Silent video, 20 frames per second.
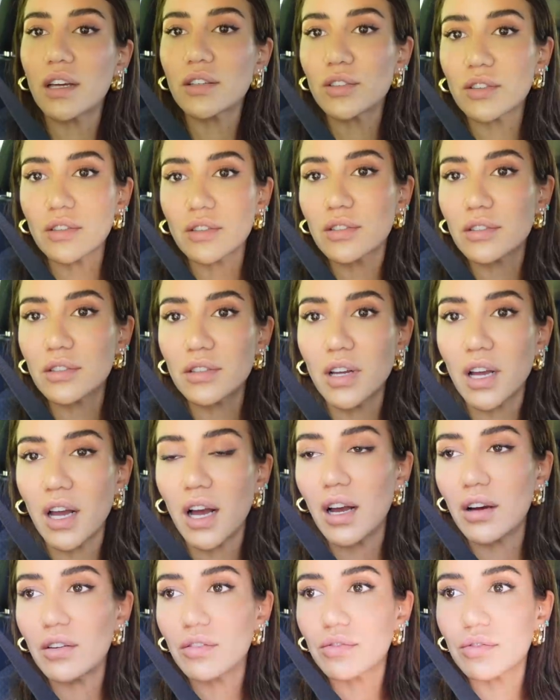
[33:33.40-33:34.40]
I don't
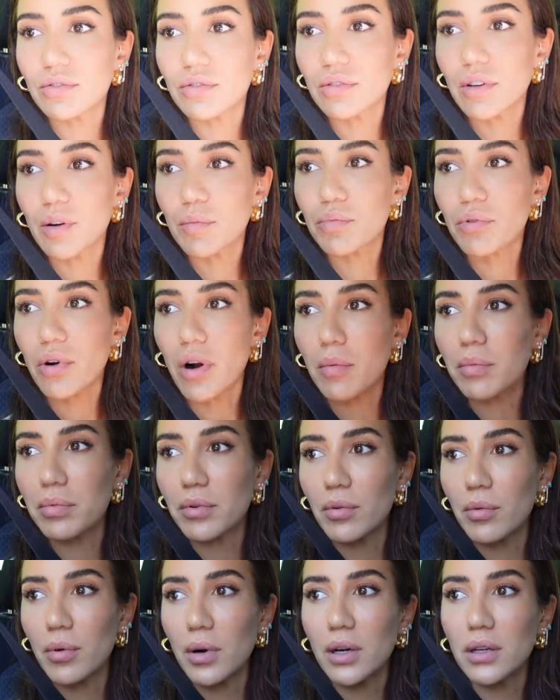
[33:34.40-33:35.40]
have a
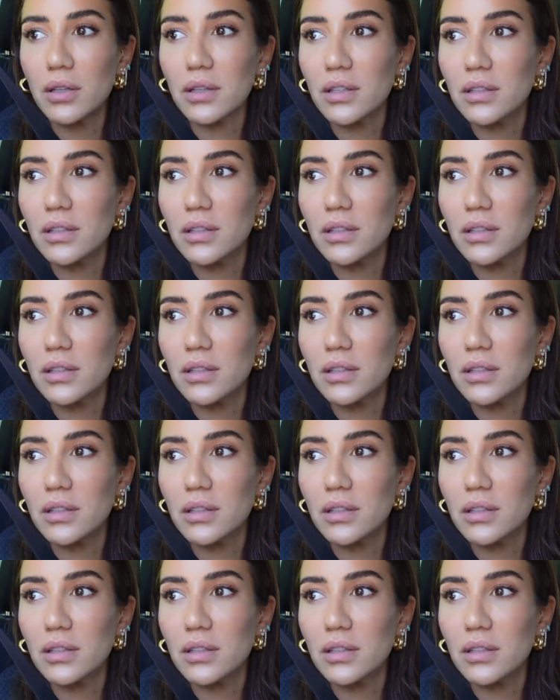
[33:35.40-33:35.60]
proper one.